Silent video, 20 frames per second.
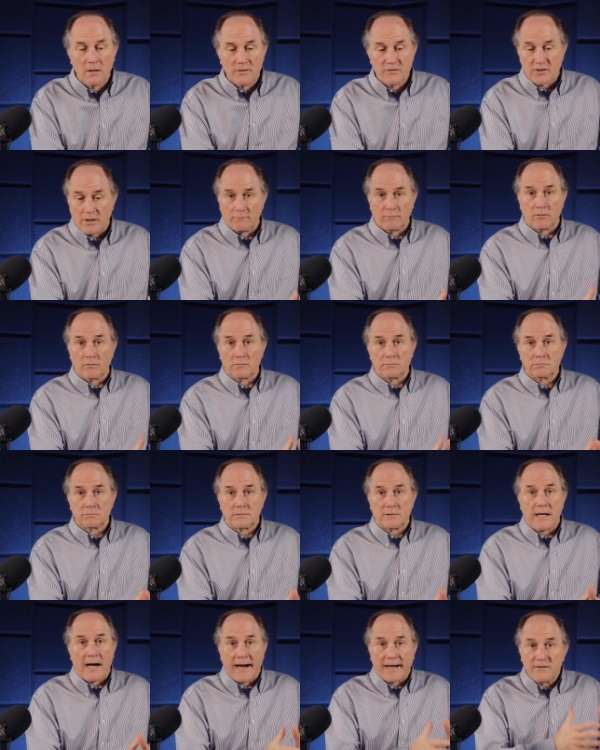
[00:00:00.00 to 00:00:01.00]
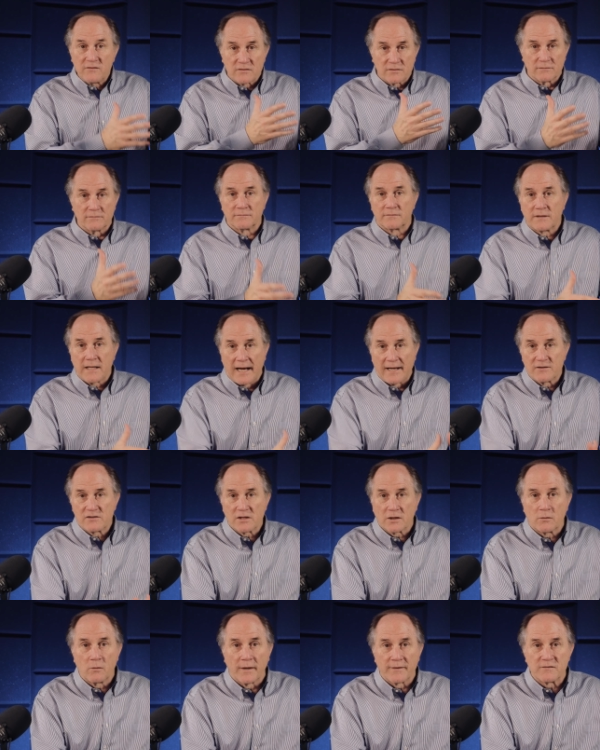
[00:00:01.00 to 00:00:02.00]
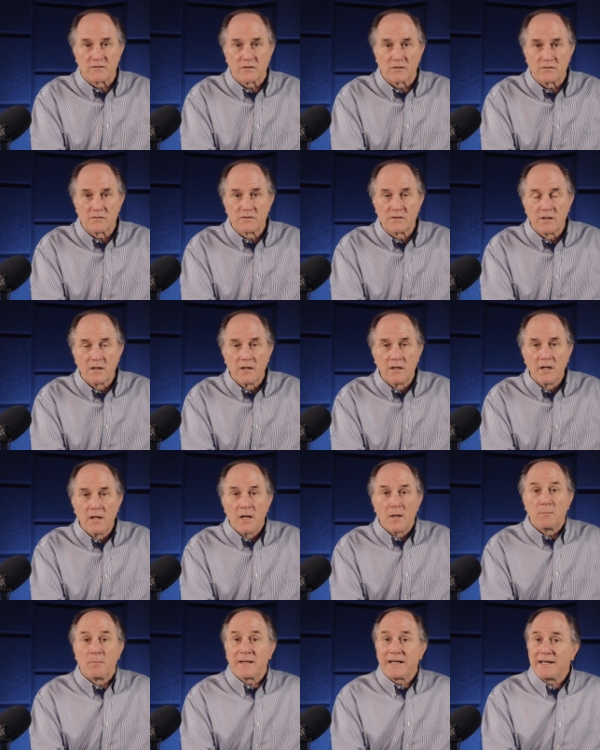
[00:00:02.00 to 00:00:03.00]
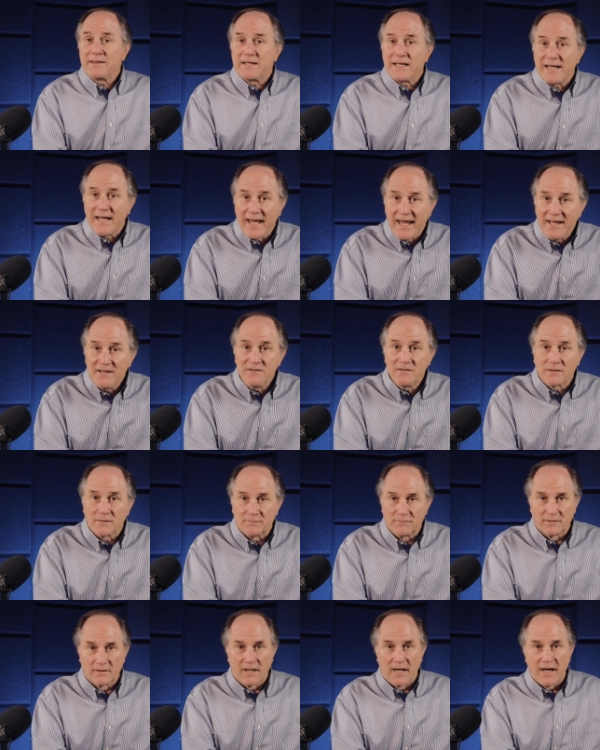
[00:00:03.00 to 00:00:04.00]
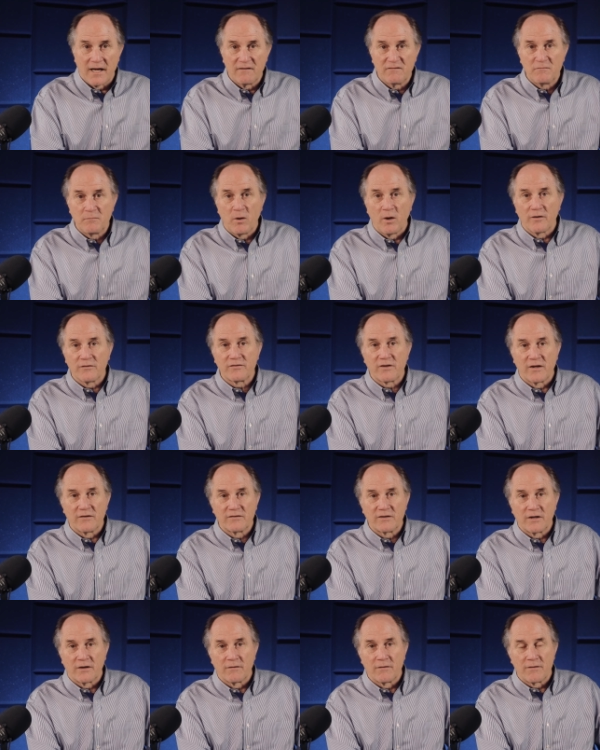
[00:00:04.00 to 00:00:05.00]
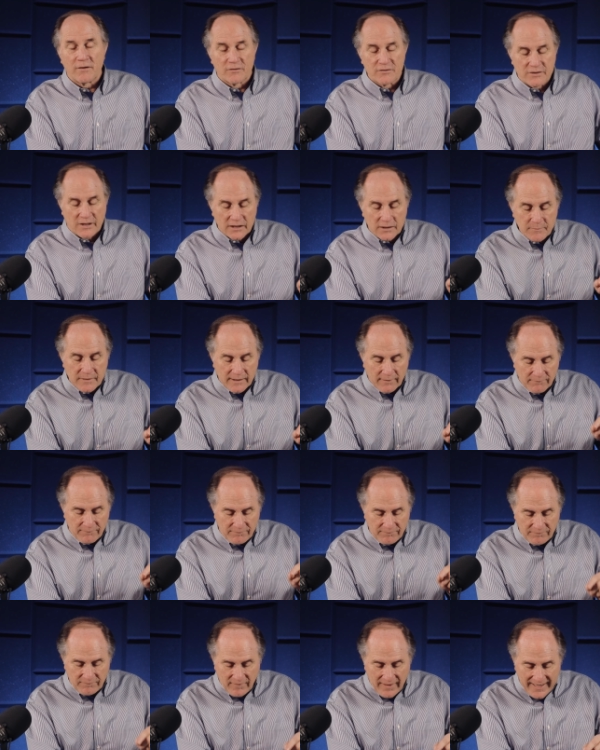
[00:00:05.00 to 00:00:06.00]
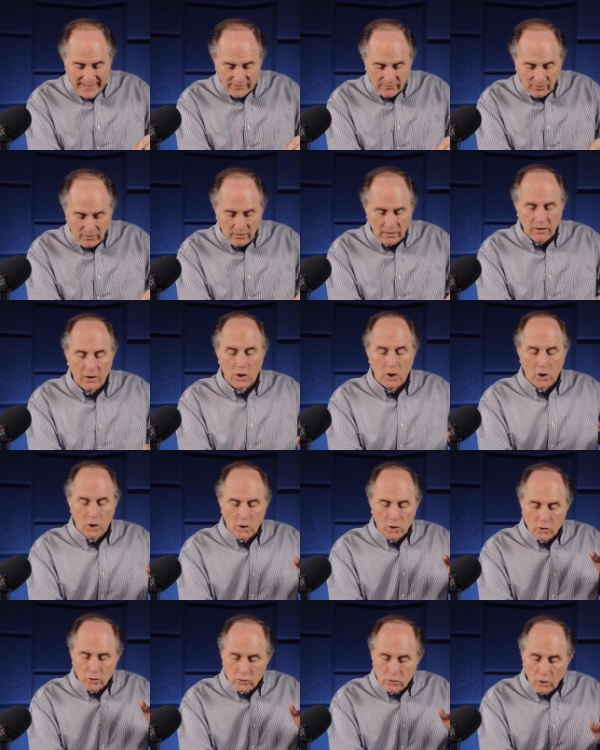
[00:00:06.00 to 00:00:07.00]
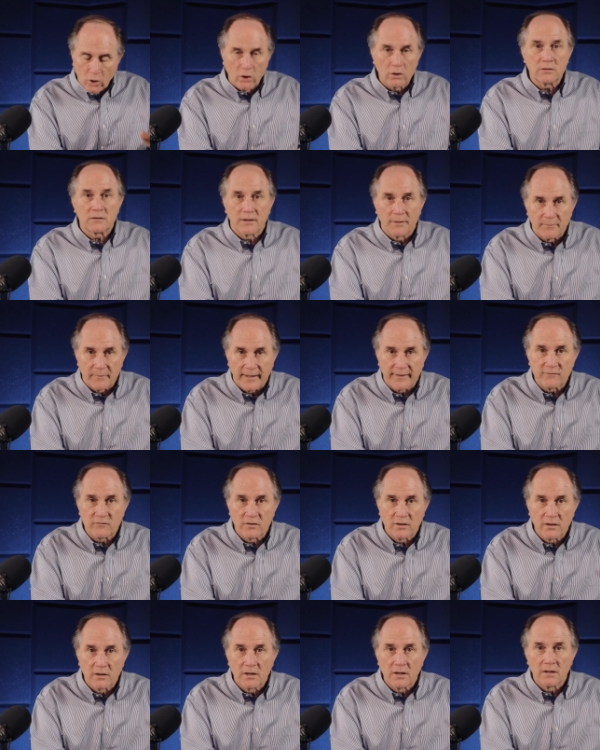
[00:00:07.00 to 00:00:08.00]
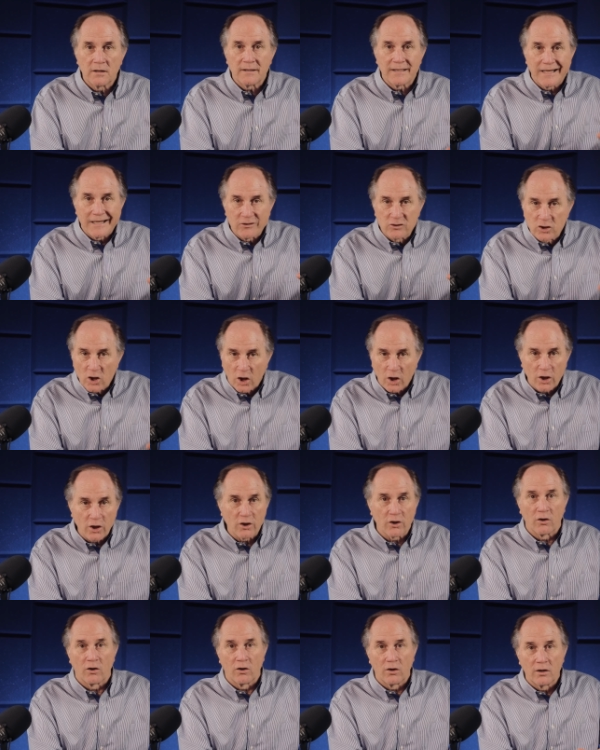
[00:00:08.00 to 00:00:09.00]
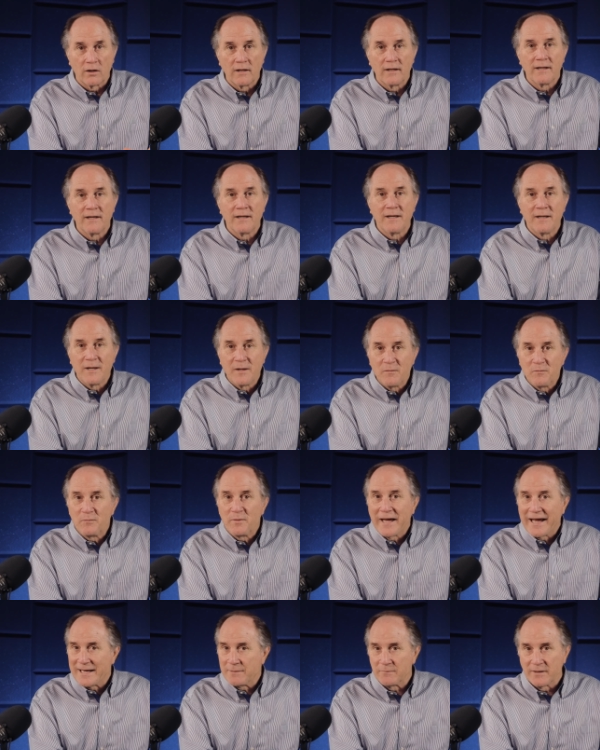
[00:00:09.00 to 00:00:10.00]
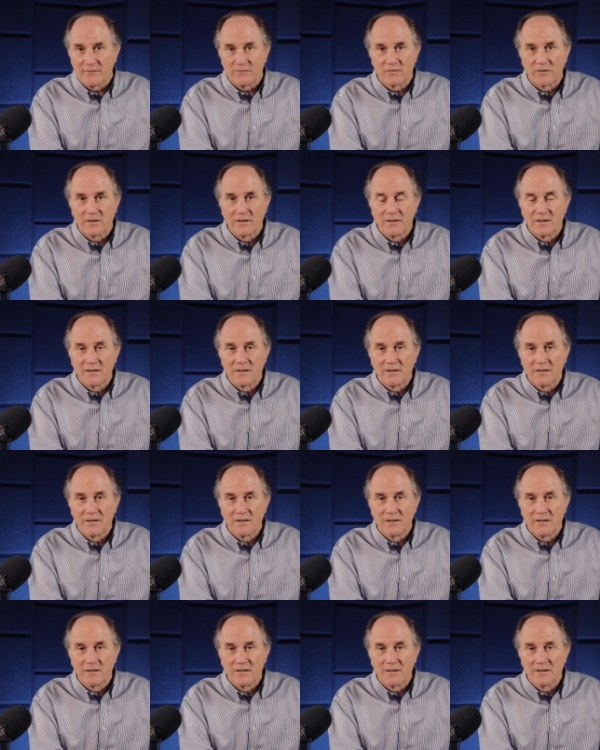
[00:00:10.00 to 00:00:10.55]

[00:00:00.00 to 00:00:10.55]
several kinds of consequences, but at the end of life, Paul says here, there's going to be a final, ultimate, eternal payment.